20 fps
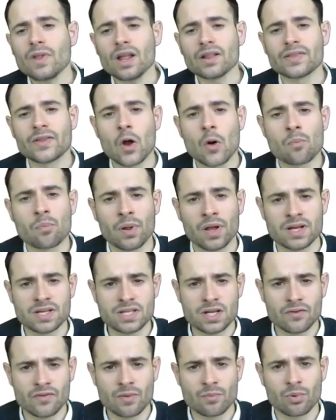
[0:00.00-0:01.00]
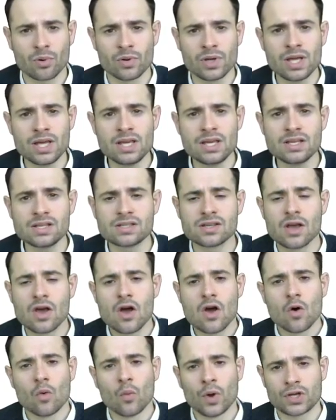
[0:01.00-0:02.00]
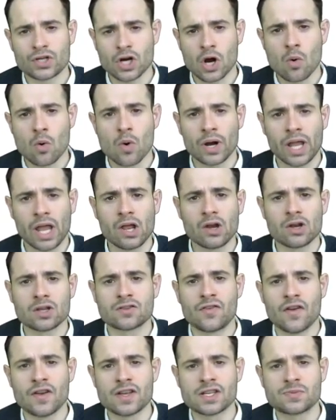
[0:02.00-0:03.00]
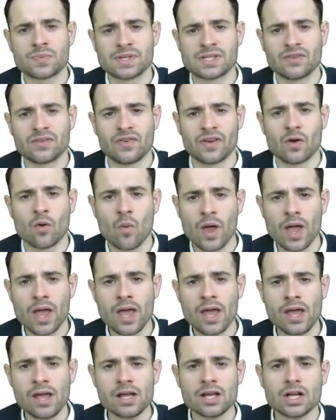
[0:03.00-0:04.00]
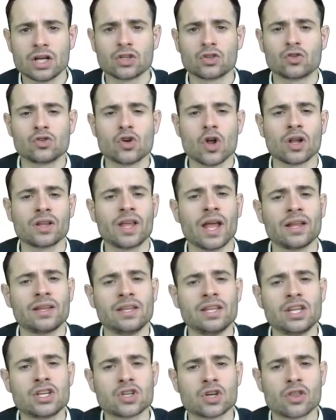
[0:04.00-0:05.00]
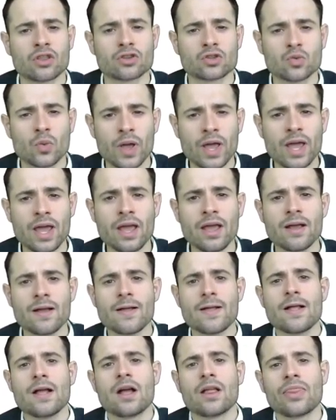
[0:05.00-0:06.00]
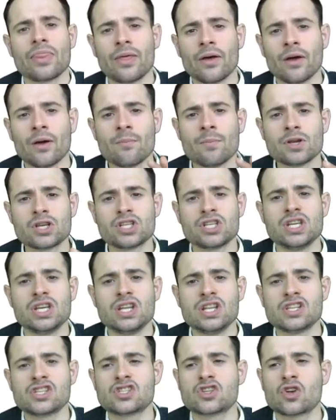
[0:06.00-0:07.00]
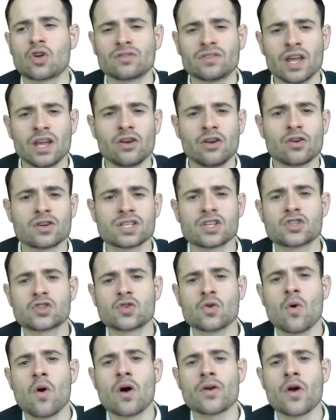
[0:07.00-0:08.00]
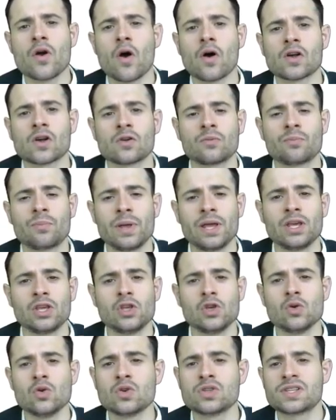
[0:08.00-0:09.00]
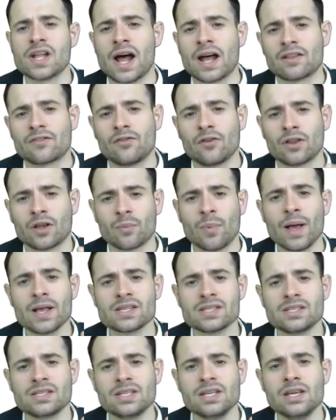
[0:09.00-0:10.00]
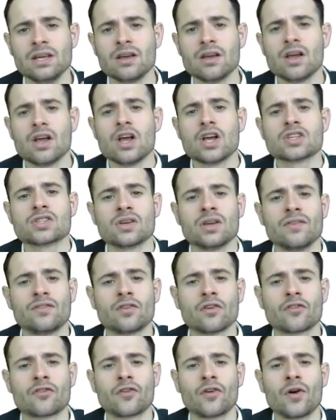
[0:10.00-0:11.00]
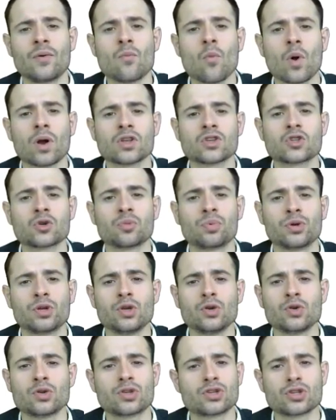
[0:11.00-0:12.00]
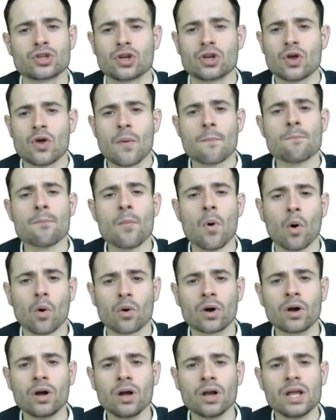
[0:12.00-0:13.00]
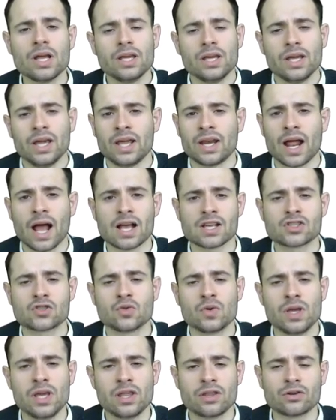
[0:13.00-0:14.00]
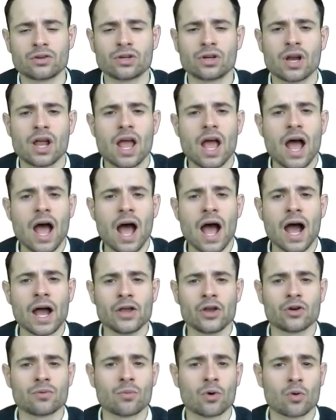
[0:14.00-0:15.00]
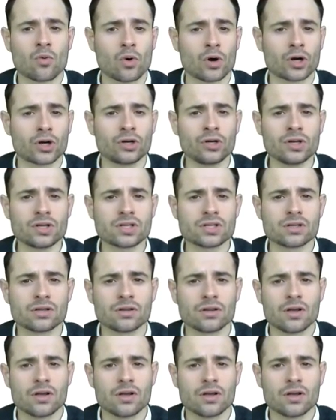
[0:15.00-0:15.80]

There are plenty of employees which are working in this very specific way to not get in each other's way. The machines, containers, and so on are being used at full capacity. So if the firm wants to produce more, it has to either hire more workers,